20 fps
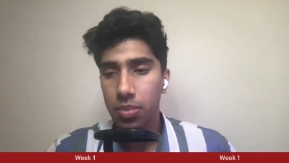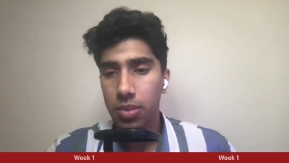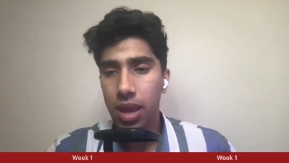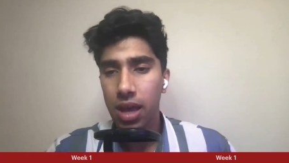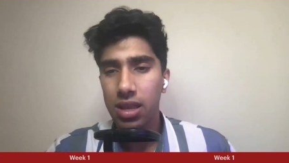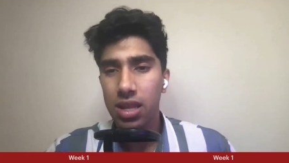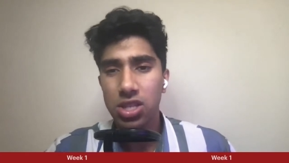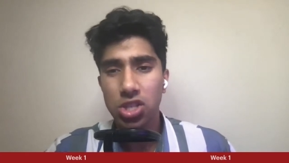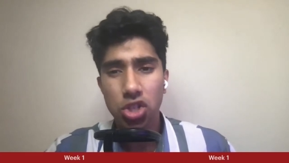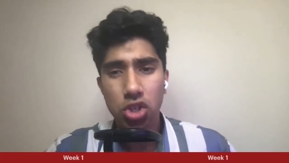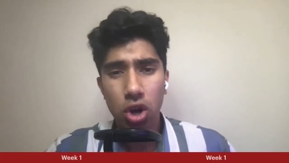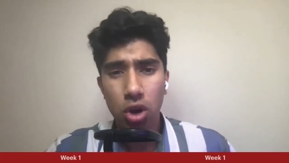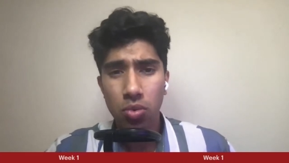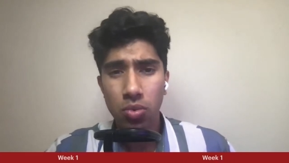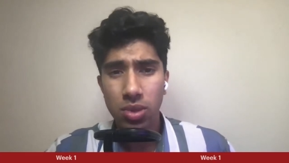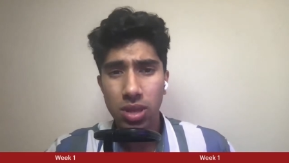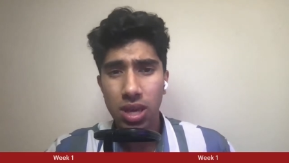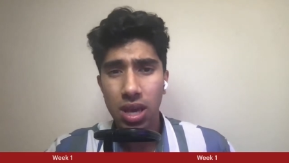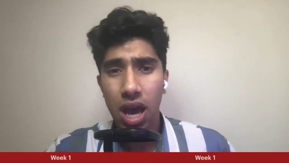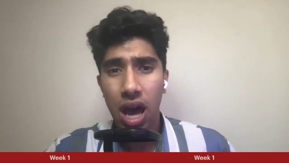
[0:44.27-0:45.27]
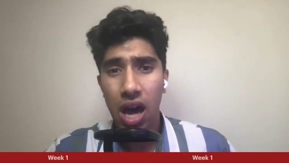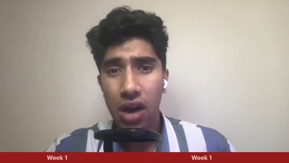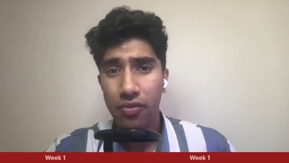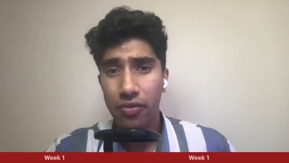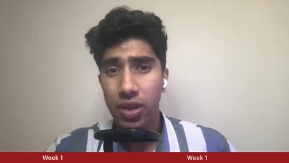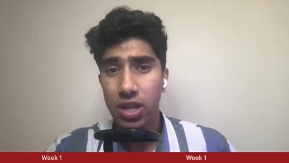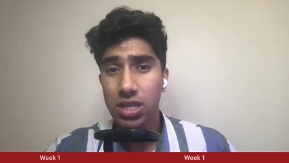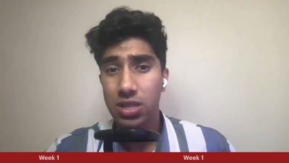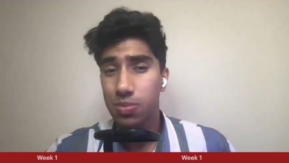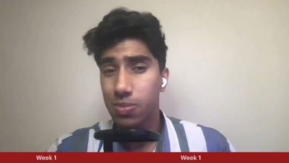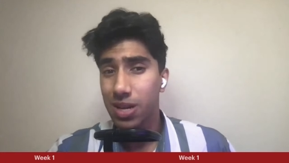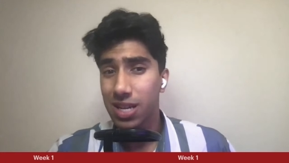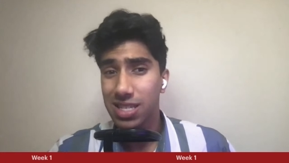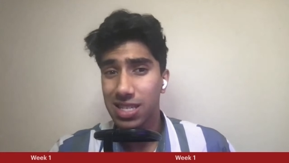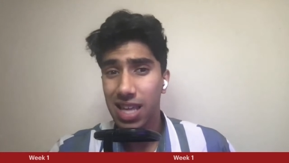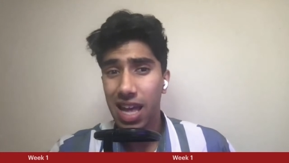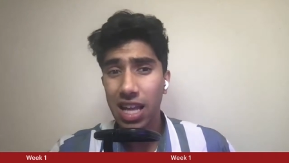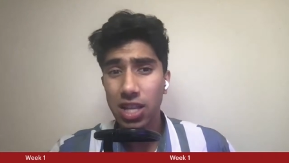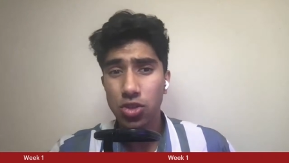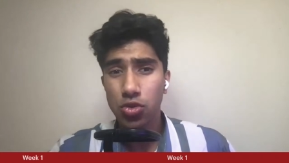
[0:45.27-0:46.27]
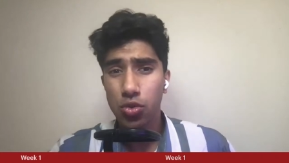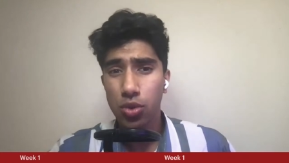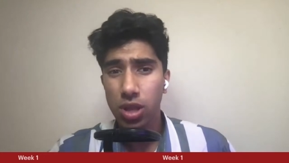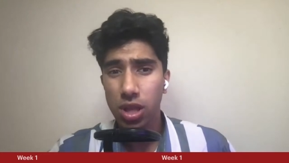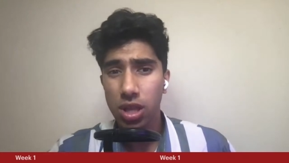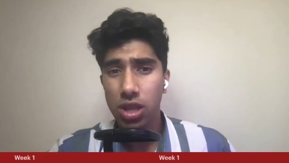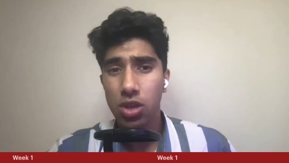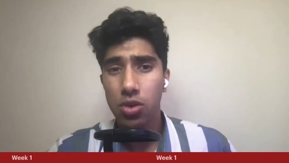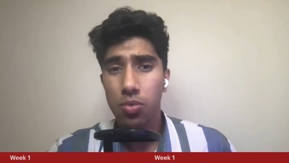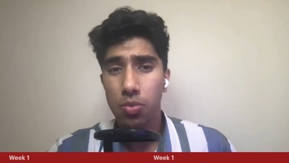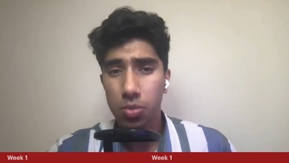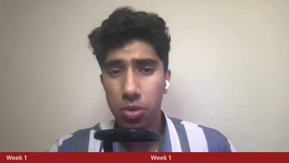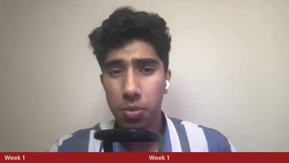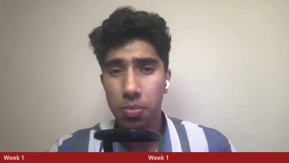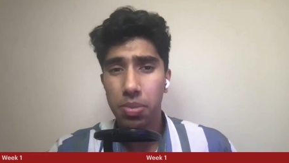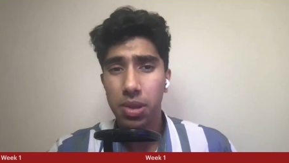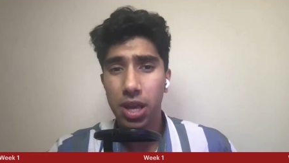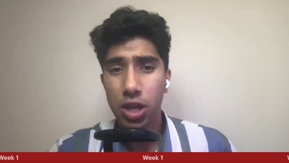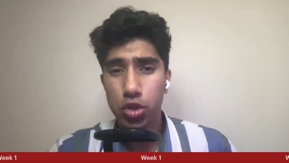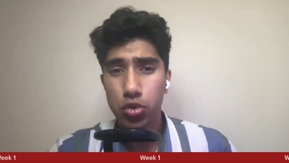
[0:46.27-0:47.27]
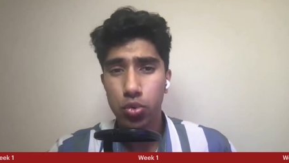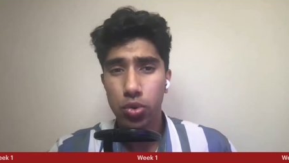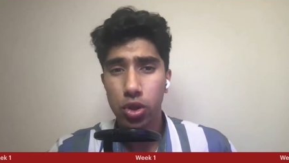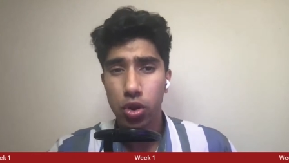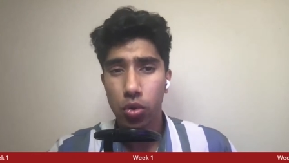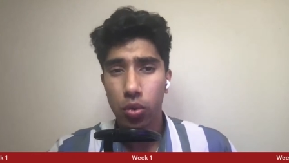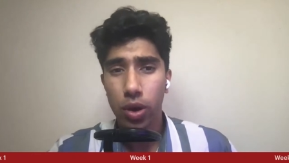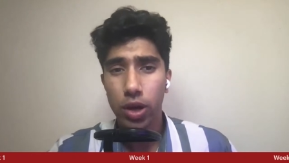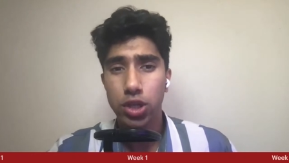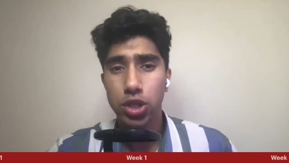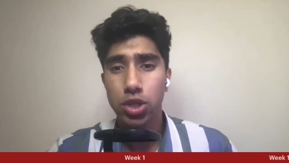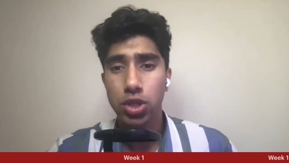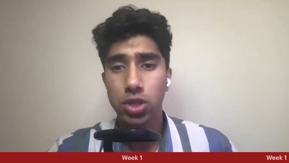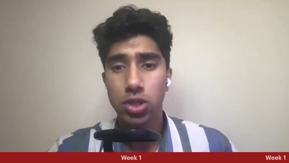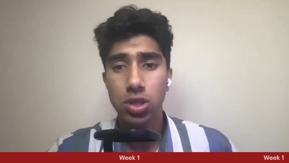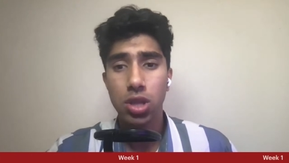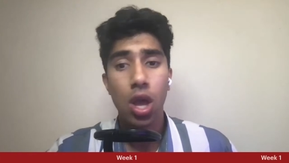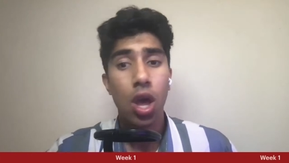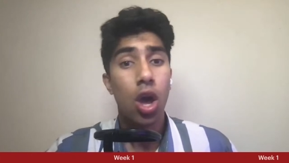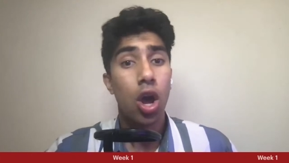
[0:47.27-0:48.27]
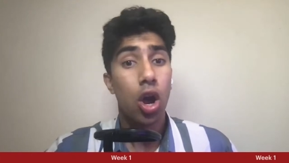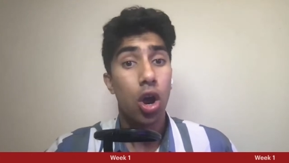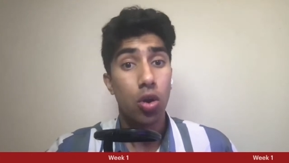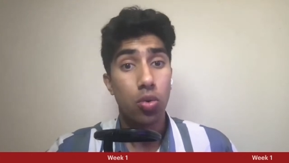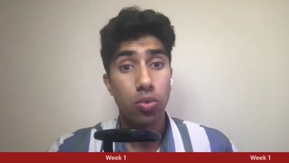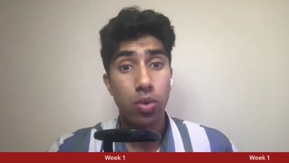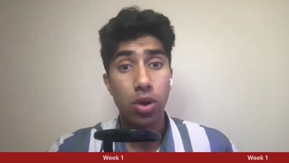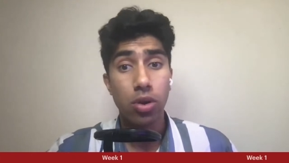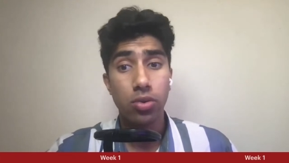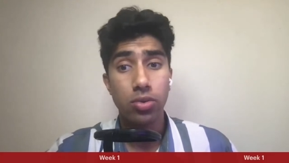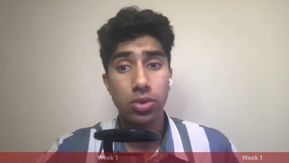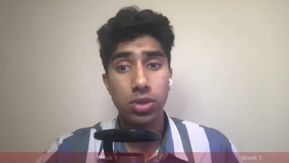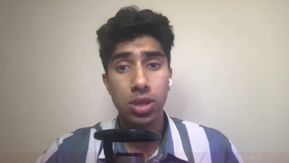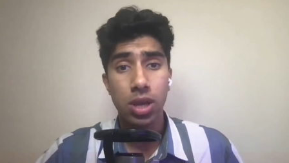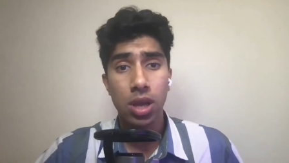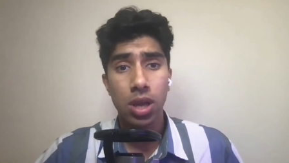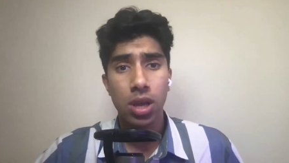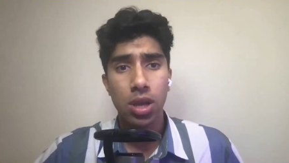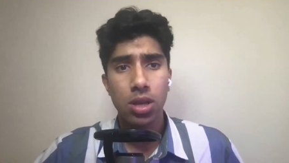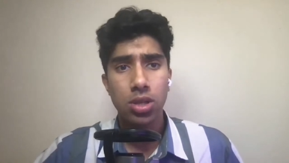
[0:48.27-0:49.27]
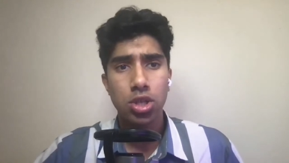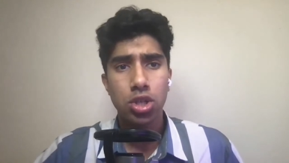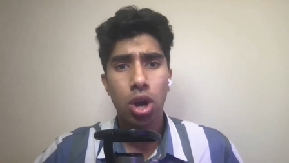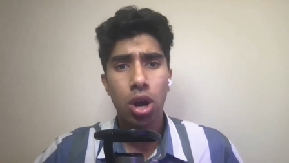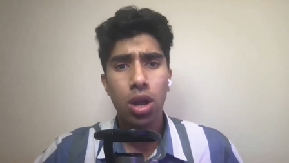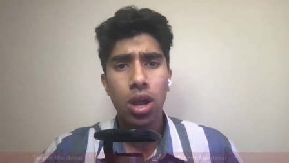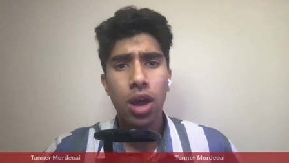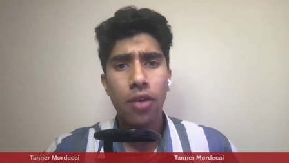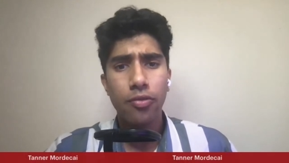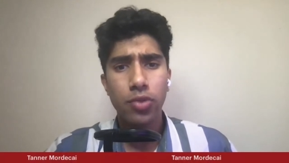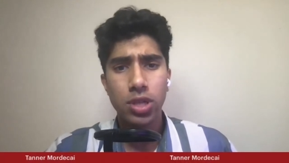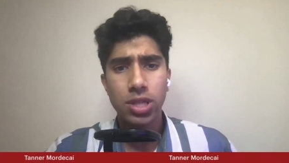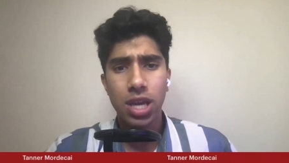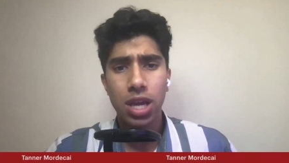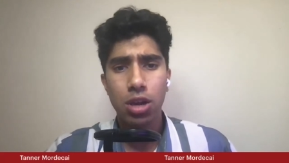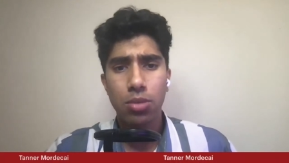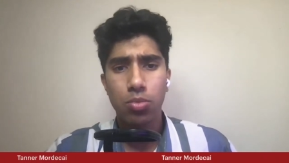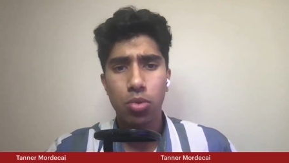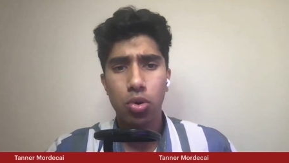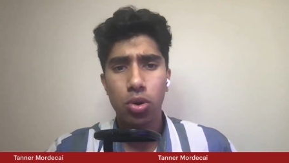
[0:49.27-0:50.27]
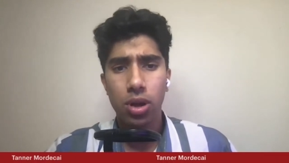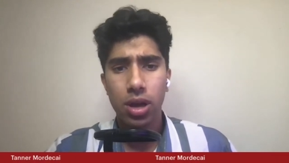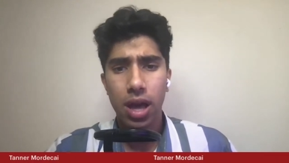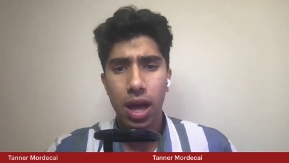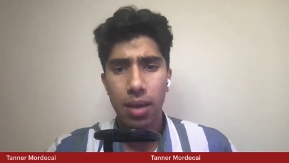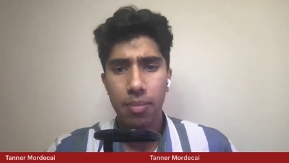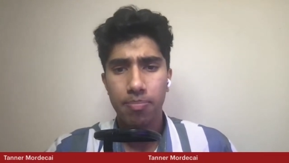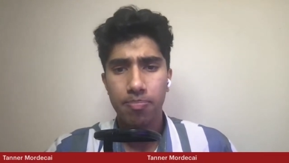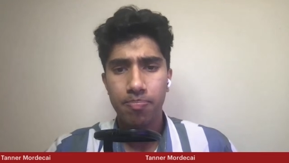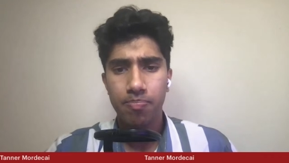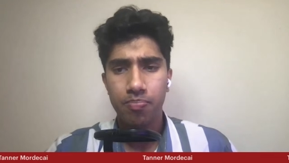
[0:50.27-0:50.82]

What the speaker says: Now let's start with the offense because that's really the place where the questions arose. Starting off with Tanner Mordecai.